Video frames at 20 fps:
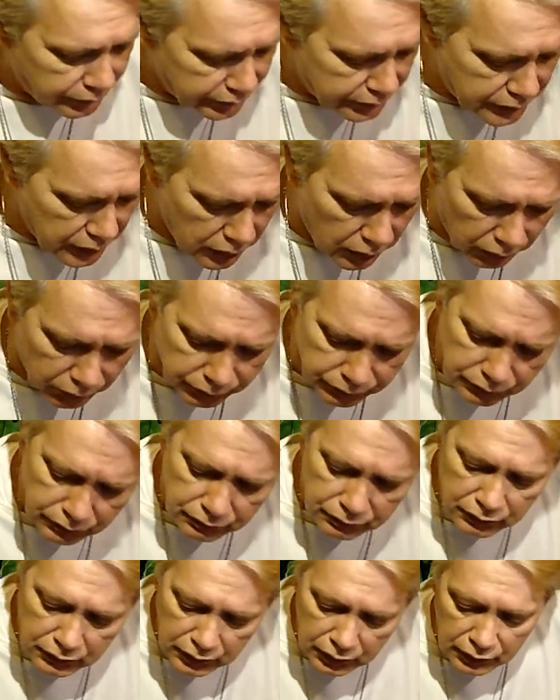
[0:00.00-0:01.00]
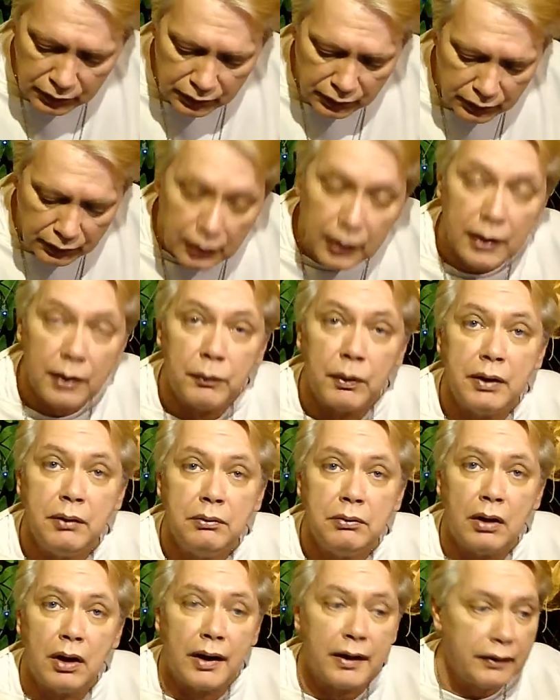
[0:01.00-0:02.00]
So, anyway,
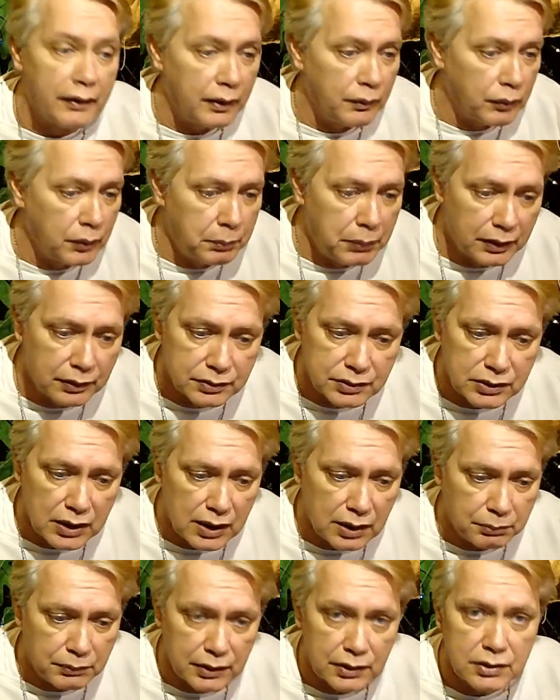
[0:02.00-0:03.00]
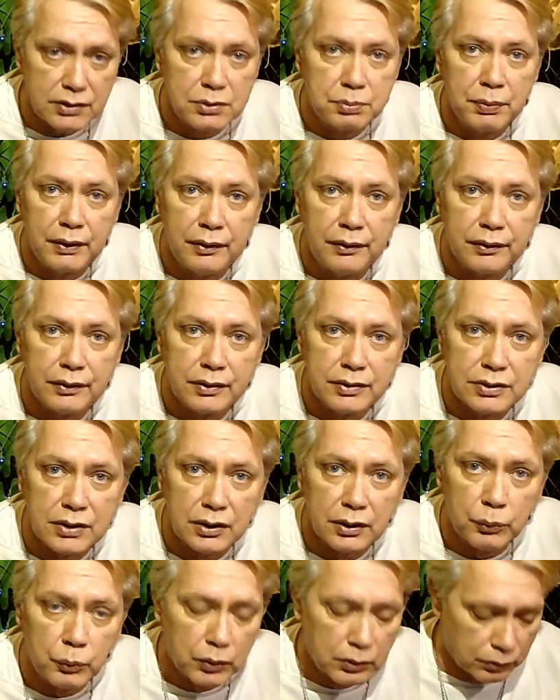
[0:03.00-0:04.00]
I think we better stop this because
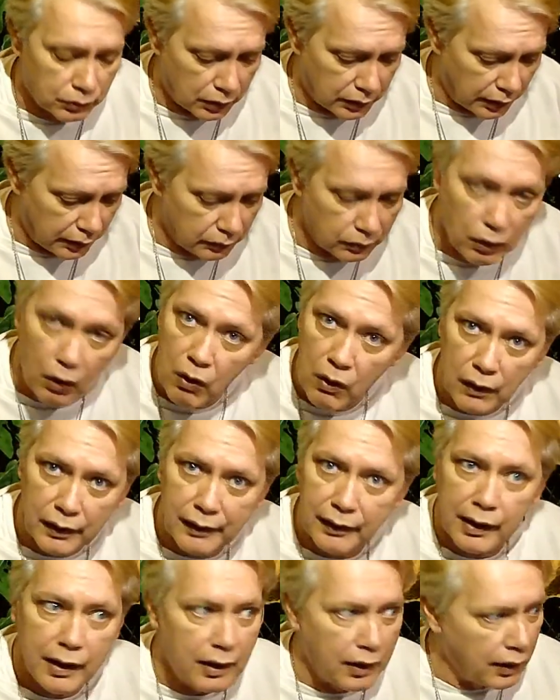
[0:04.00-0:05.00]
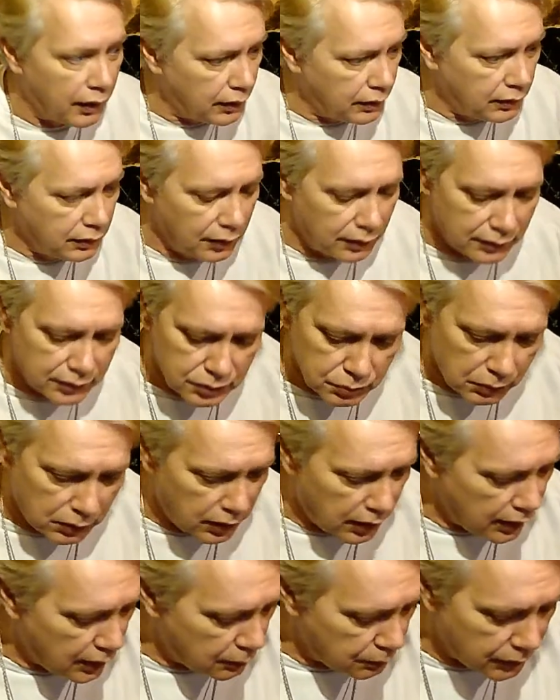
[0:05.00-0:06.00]
we're running long again. This is what
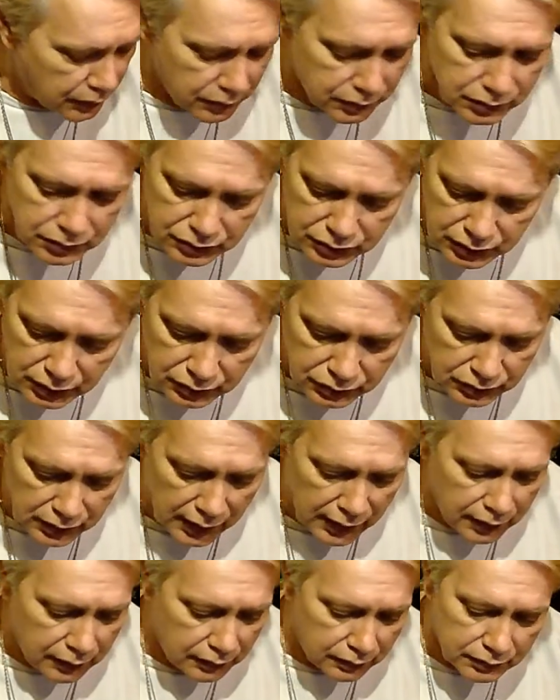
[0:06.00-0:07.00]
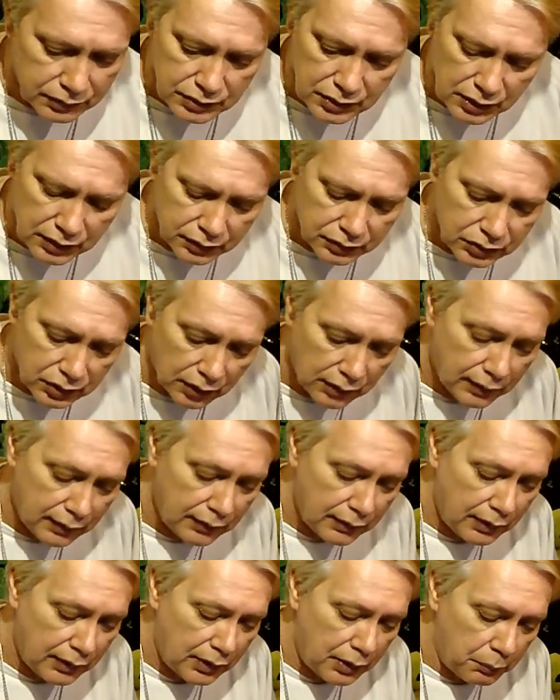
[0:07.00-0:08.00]
happens, chit-chat and such.
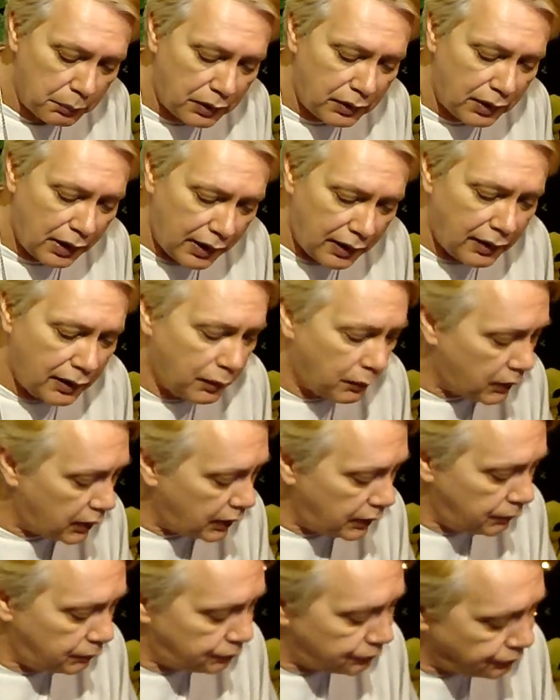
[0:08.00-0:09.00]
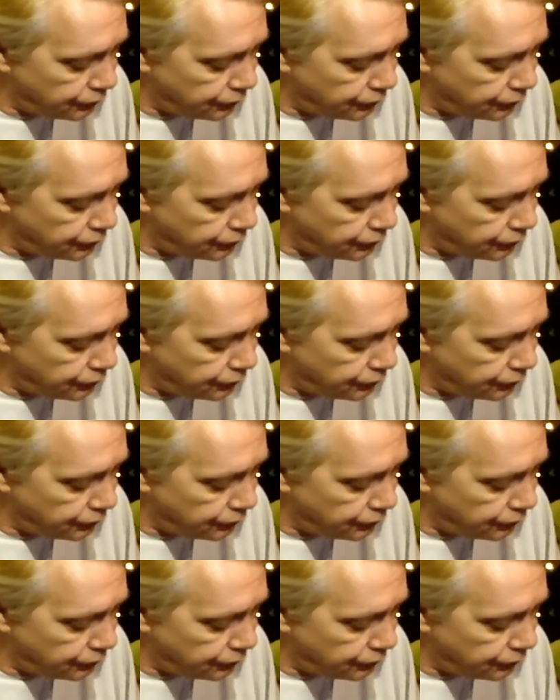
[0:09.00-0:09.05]
But anyway,